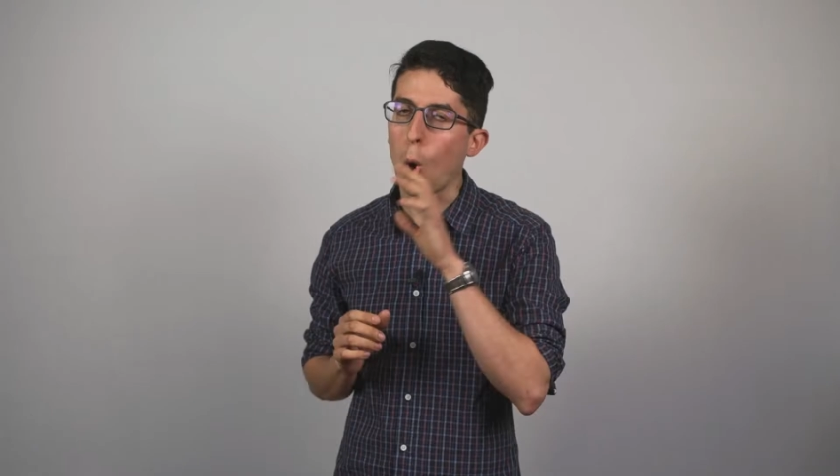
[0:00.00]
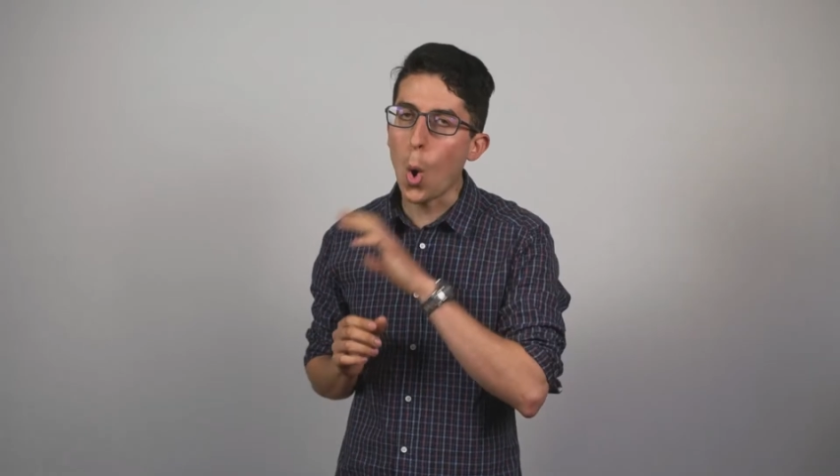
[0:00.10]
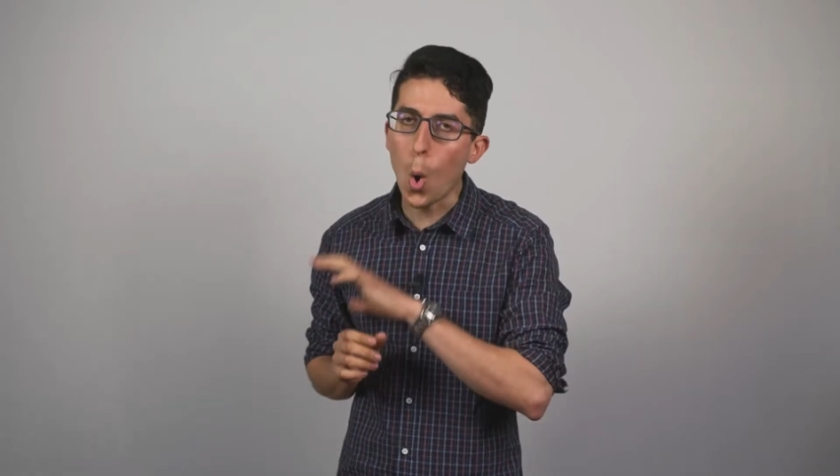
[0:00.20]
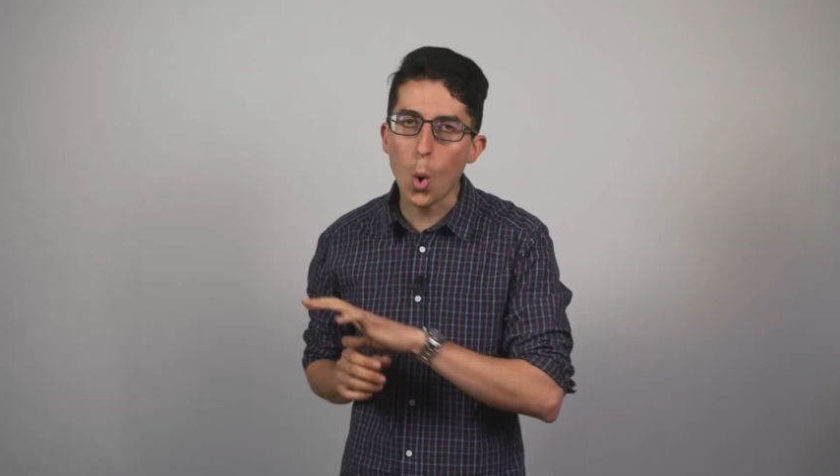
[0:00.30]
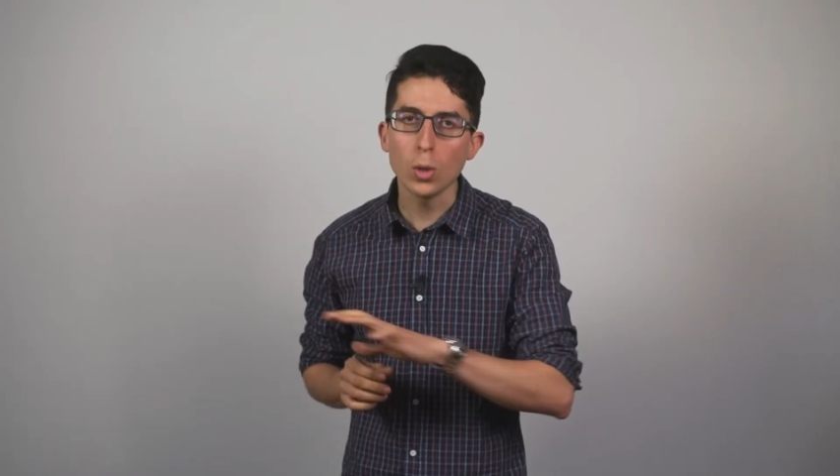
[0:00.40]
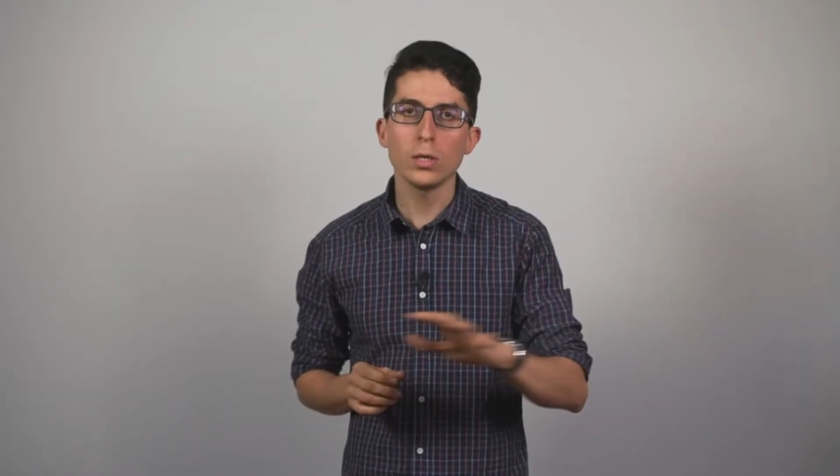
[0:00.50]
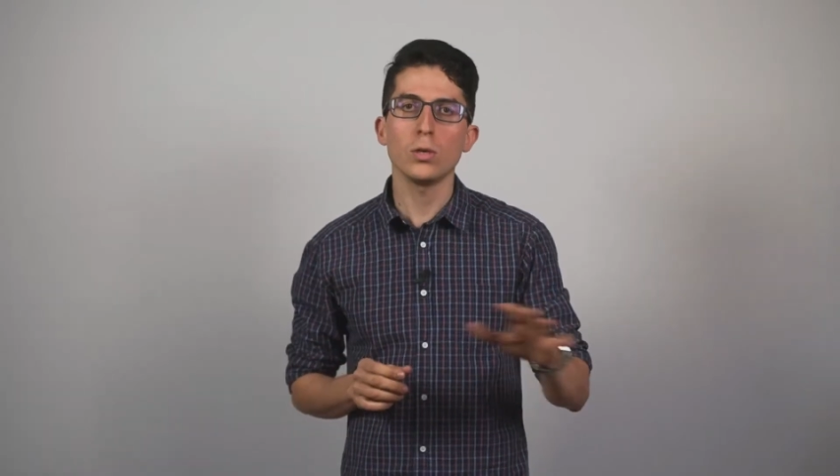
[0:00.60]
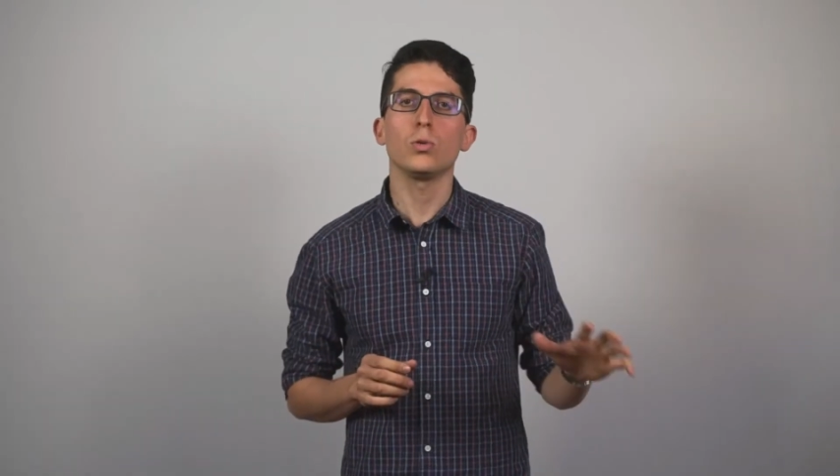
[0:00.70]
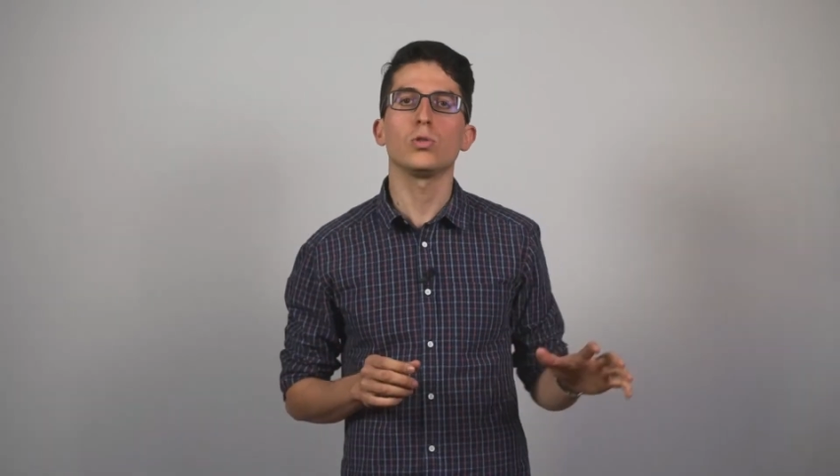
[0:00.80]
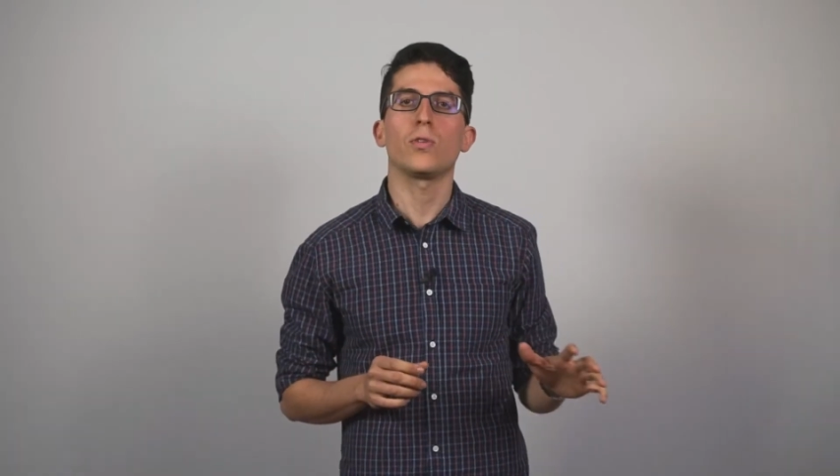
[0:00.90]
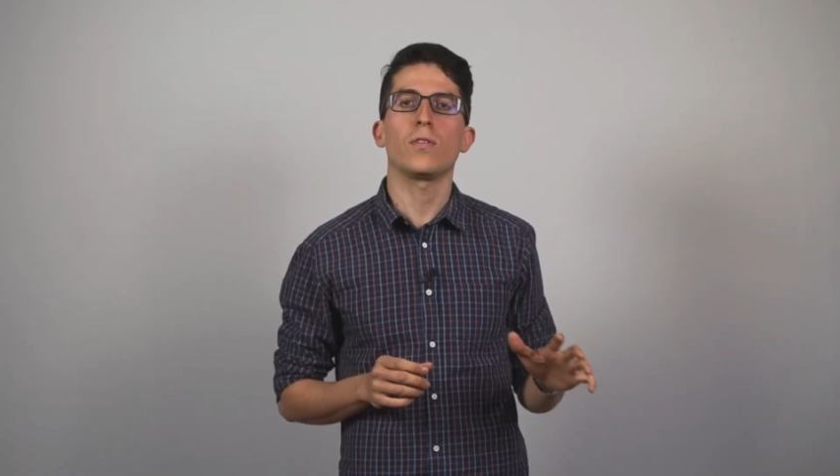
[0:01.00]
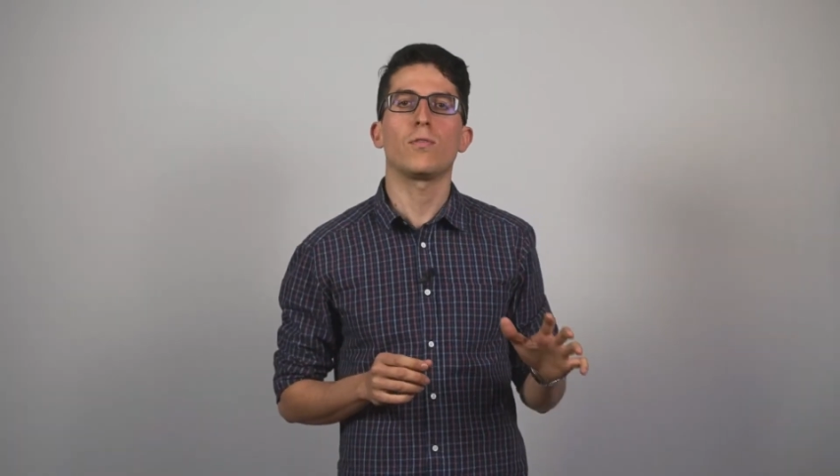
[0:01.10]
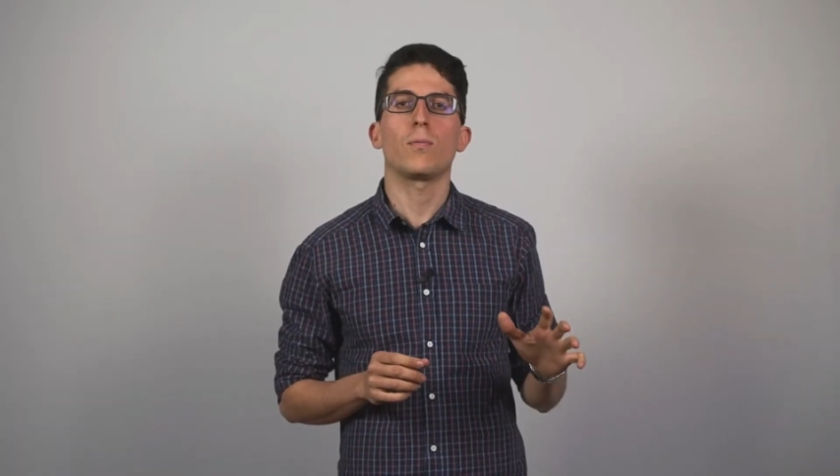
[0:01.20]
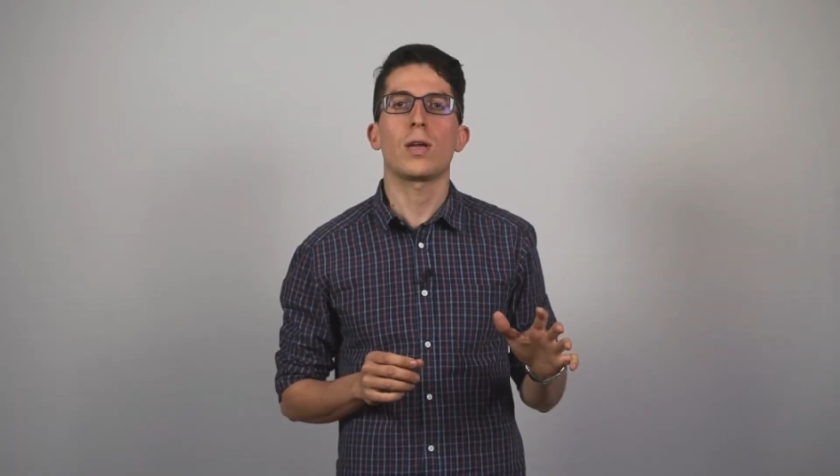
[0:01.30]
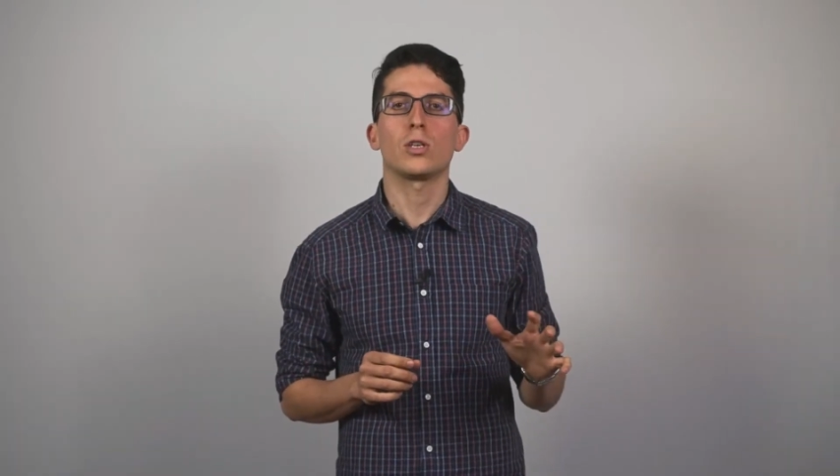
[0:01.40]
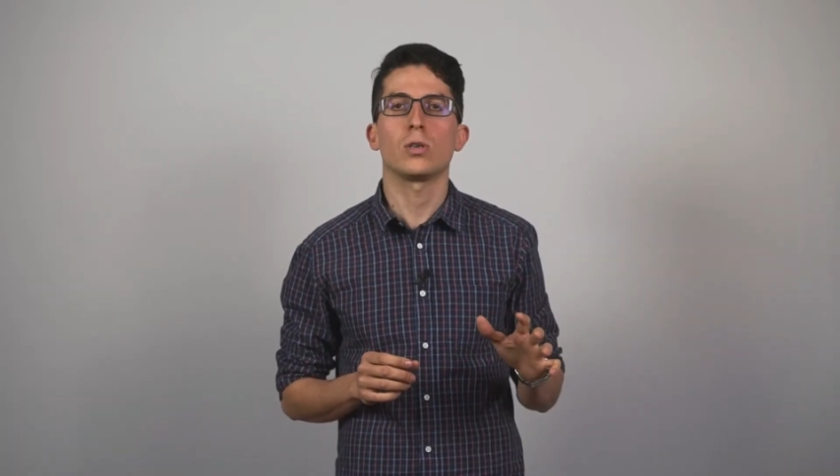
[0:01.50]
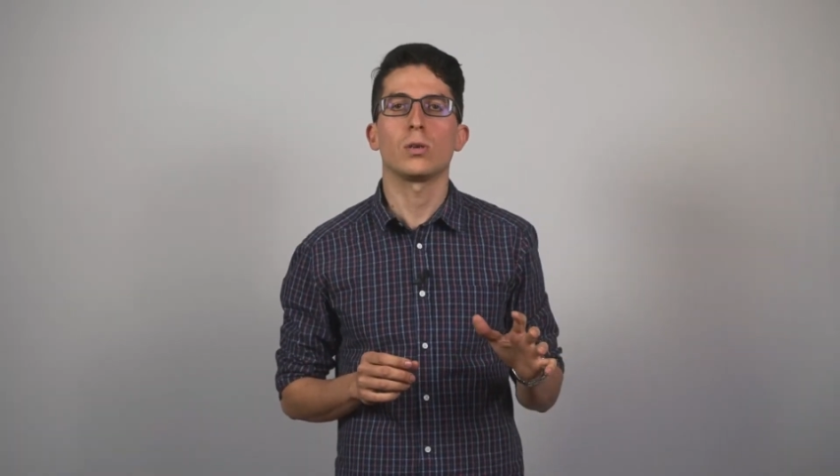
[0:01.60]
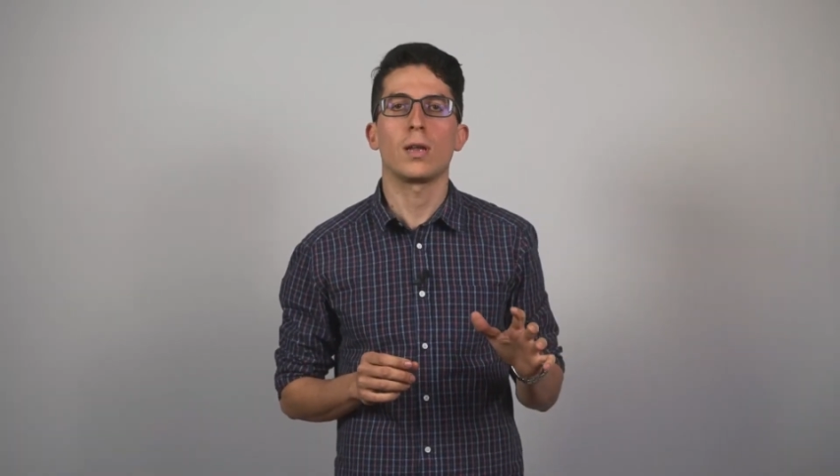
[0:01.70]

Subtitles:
all the usual information